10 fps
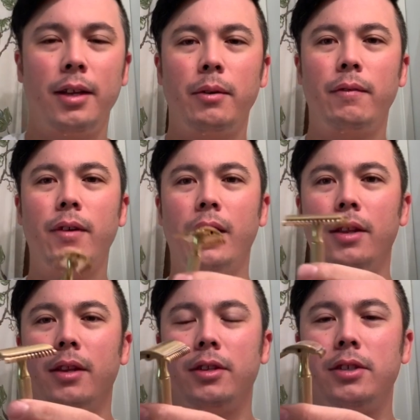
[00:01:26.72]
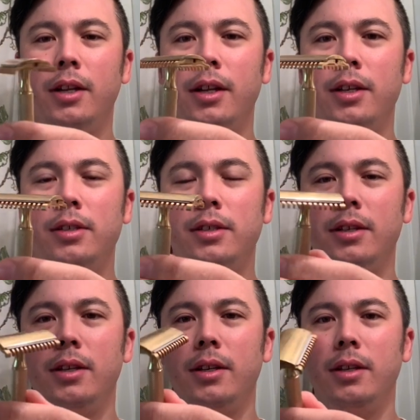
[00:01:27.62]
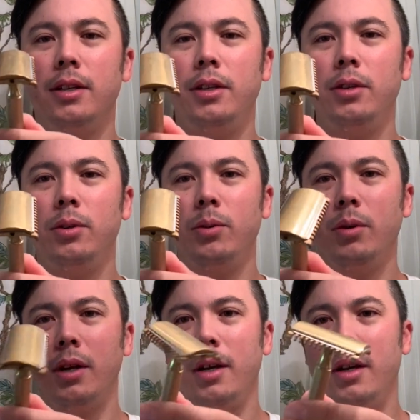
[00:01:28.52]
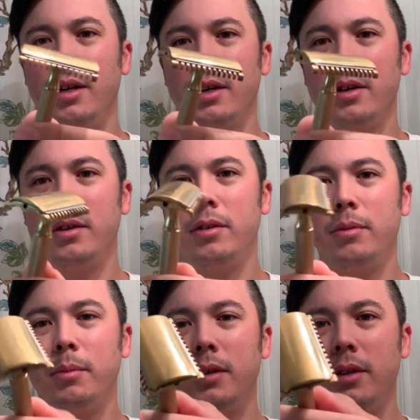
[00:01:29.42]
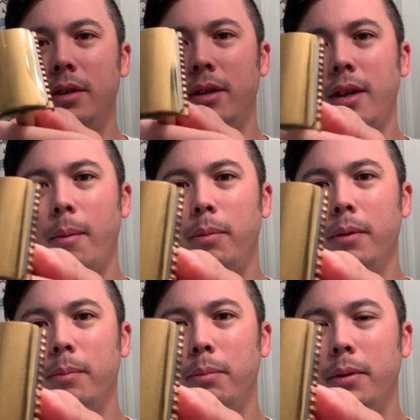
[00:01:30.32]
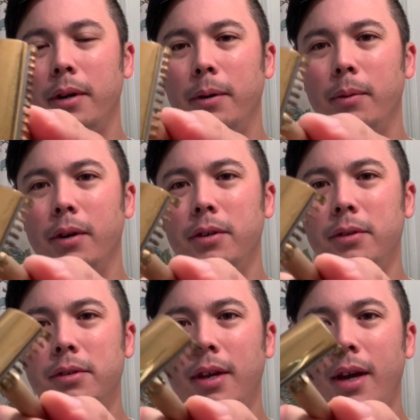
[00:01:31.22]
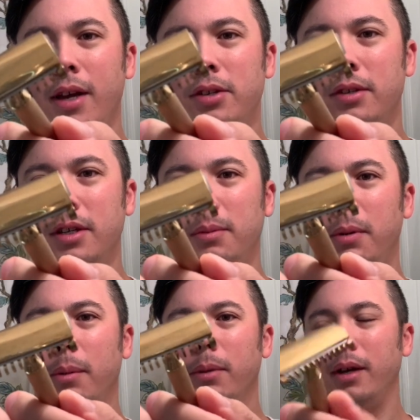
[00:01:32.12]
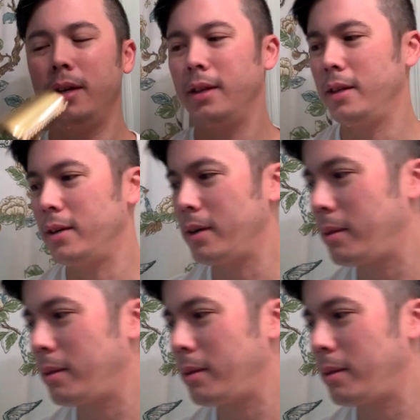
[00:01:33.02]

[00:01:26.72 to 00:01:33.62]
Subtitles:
then we've got the Gillette New Long Comb. A pretty well used Astra SP blade in there, I